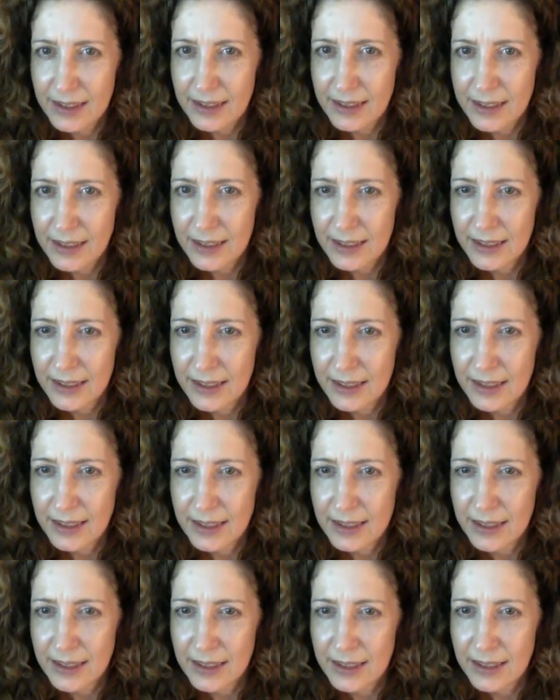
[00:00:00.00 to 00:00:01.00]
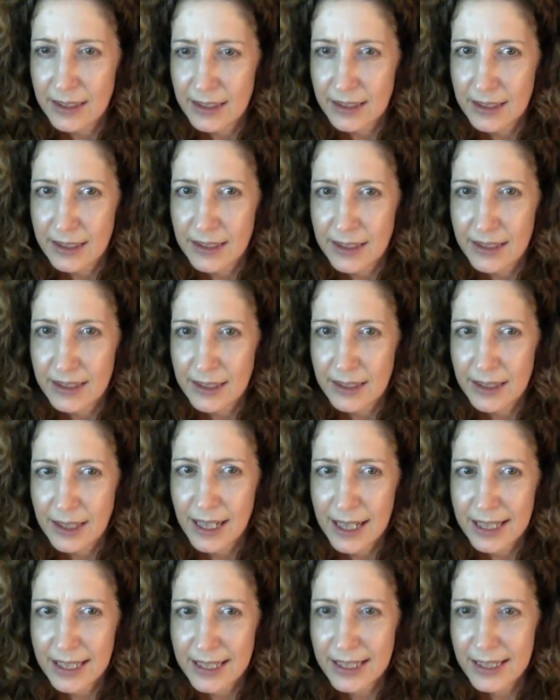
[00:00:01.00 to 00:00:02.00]
Yeah.
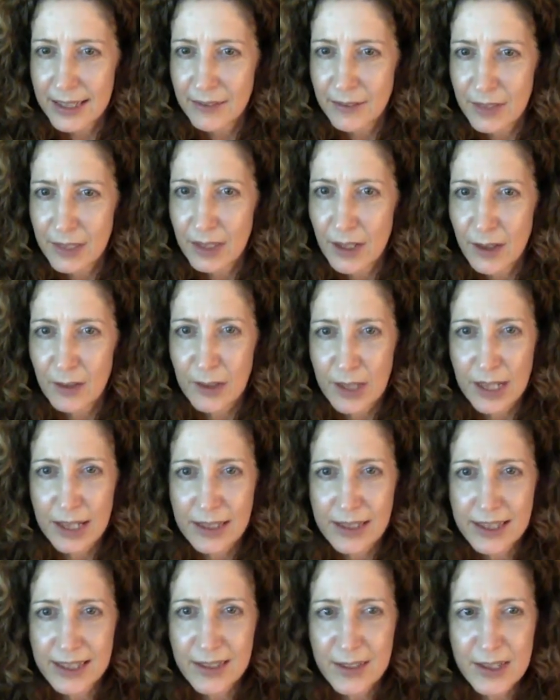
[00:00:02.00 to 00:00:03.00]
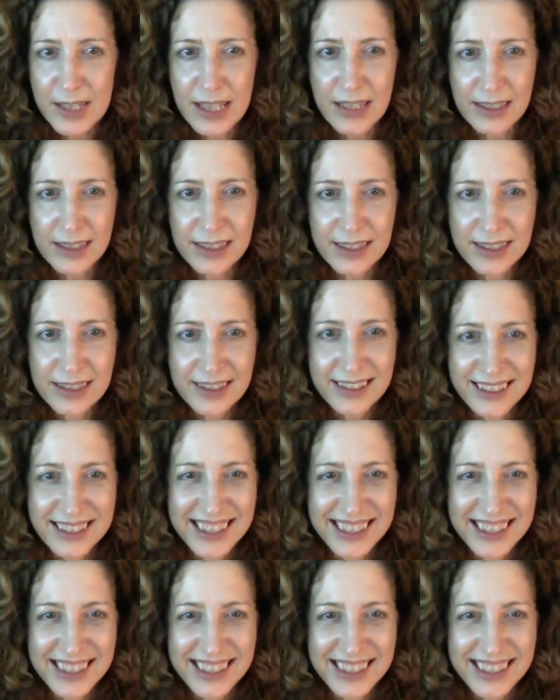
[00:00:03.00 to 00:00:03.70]
I can even, okay, here's Helen.